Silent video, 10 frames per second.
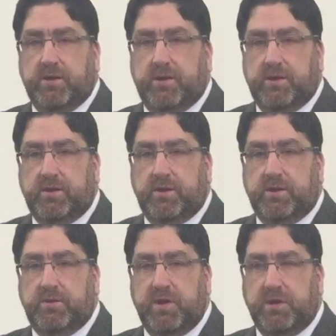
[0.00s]

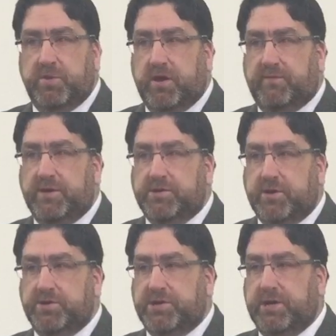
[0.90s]
Maryborough Free
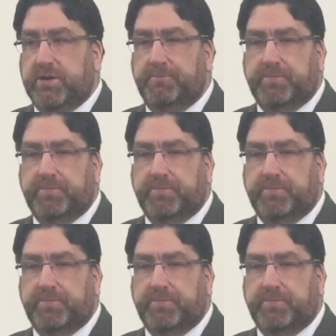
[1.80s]
Church here.